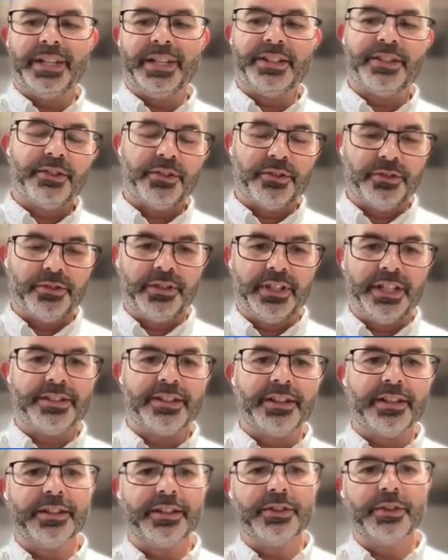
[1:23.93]
based on
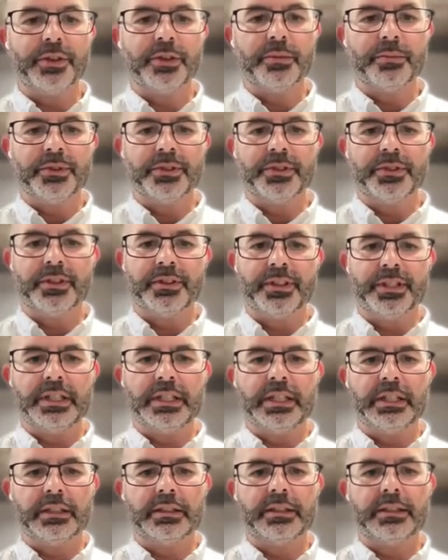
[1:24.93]
yesterday's document.
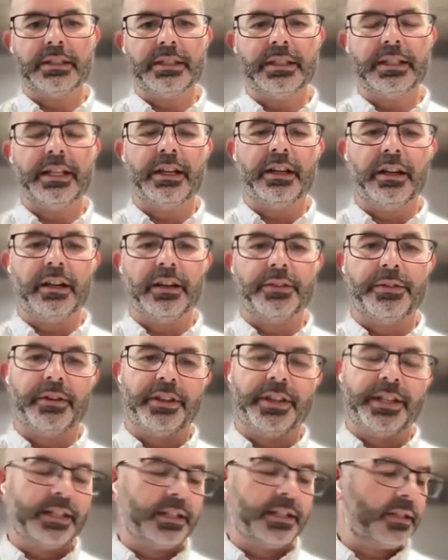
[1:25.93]
I
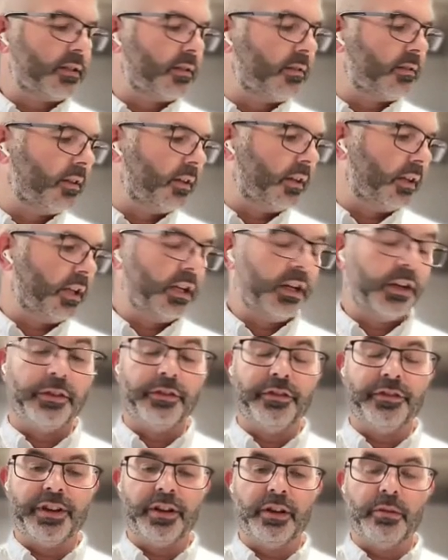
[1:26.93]
think that's
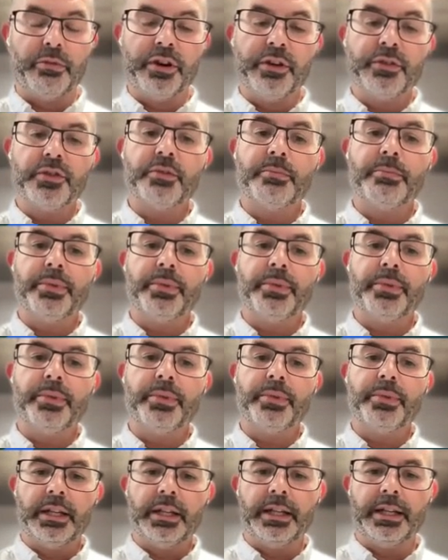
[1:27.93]
an unfair approach,
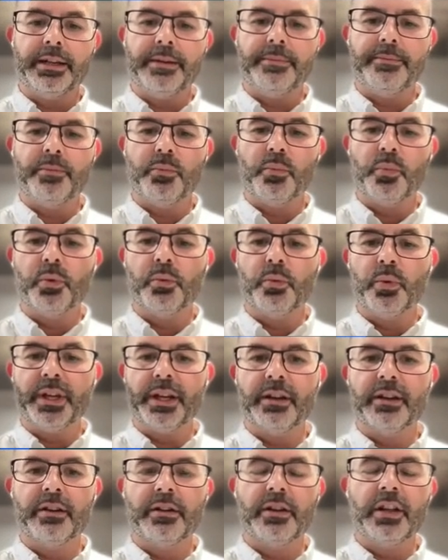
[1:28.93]
but
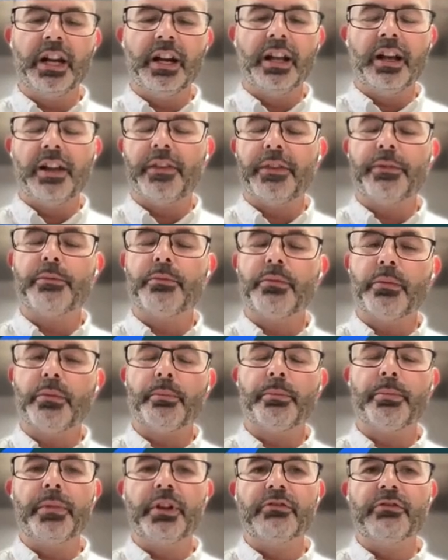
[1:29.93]
we are
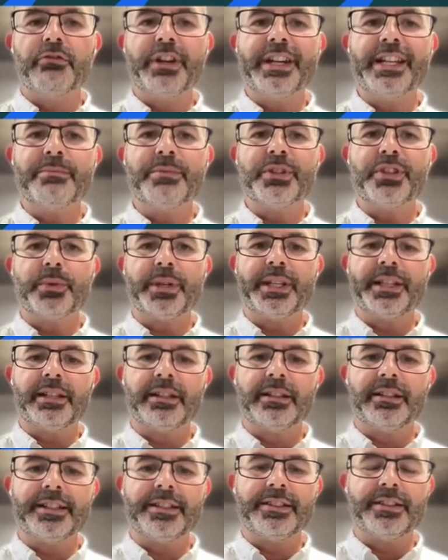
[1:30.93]
reading between
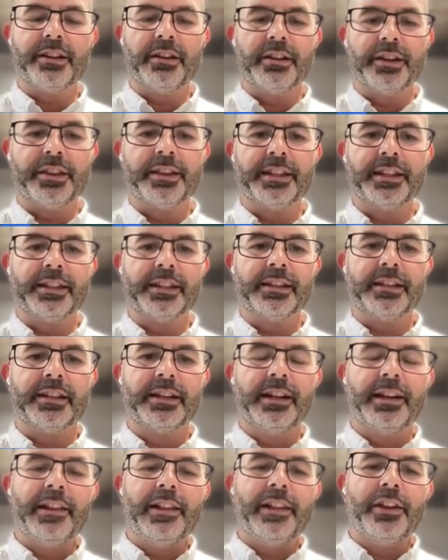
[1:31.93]
the lines. I think
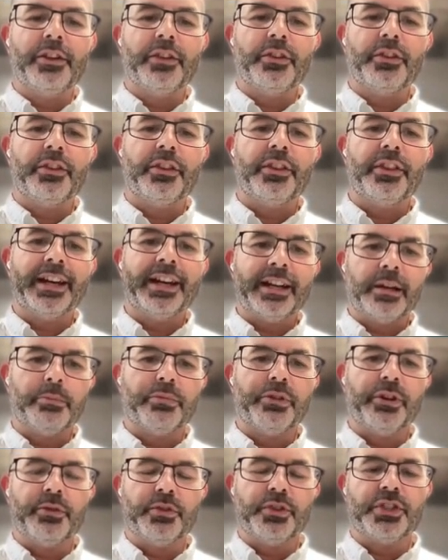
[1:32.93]
that
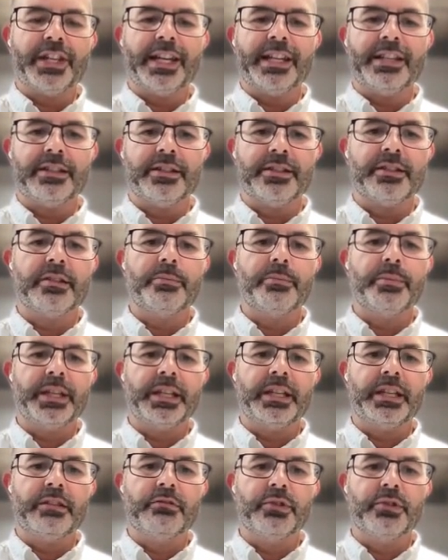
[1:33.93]
approach tends to
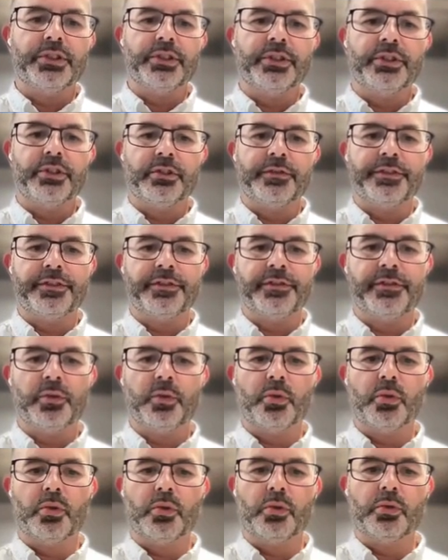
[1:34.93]
be reserved
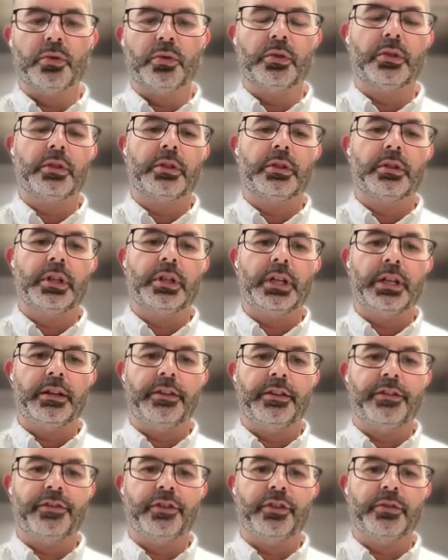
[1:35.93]
for
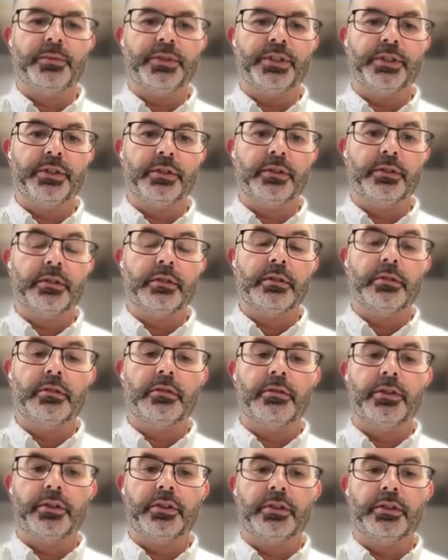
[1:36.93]
the firms that
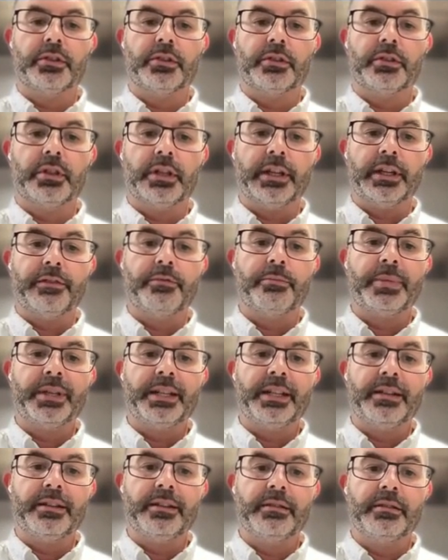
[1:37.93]
have
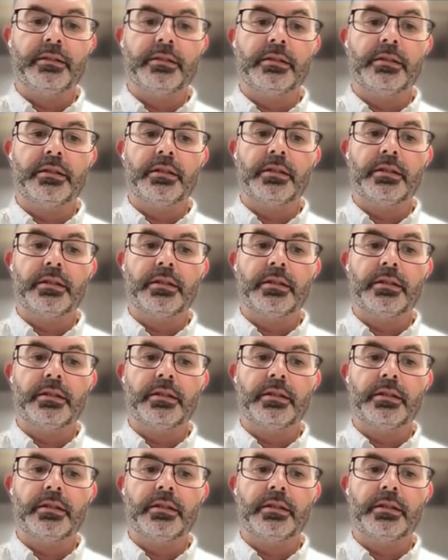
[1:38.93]
been